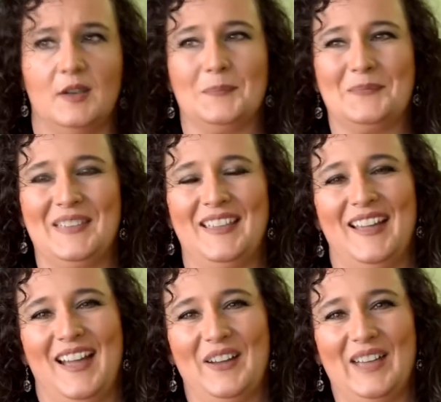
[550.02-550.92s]
So.
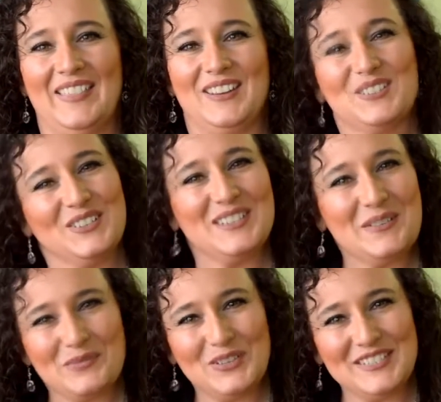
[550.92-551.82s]
Okay, there's your
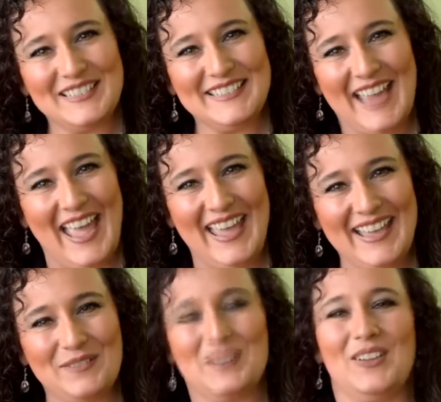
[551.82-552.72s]
tip for
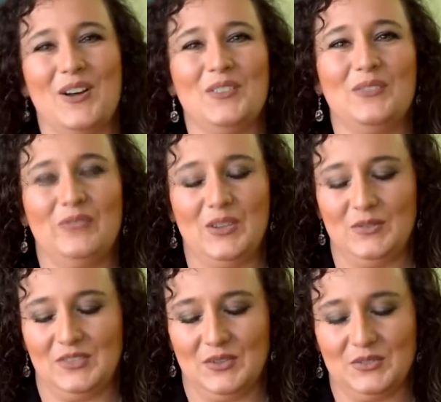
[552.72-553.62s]
today with all the
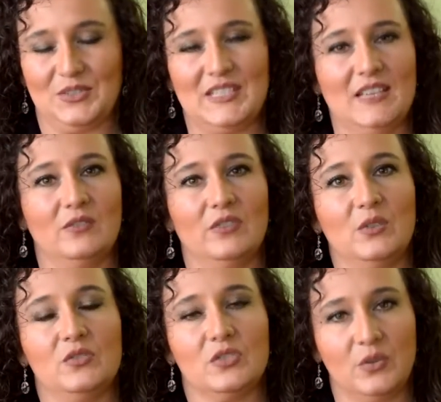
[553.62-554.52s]
foods. Those are 10
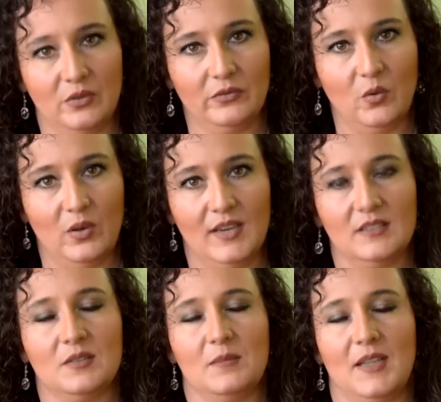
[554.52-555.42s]
foods to
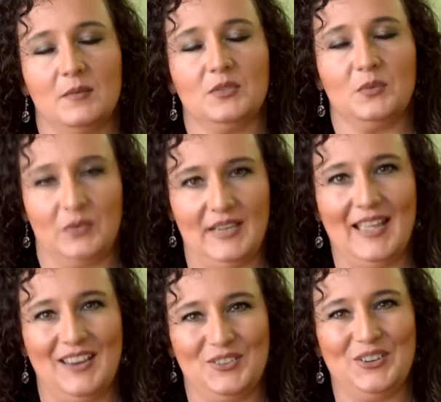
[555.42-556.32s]
avoid to be able to
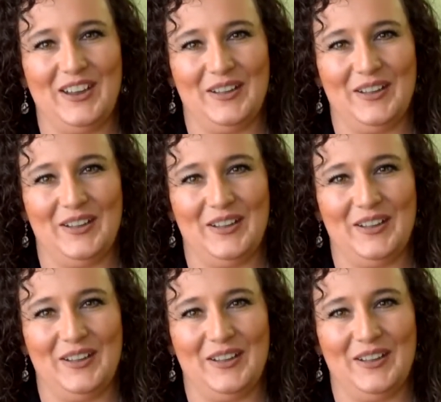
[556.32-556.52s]
regain your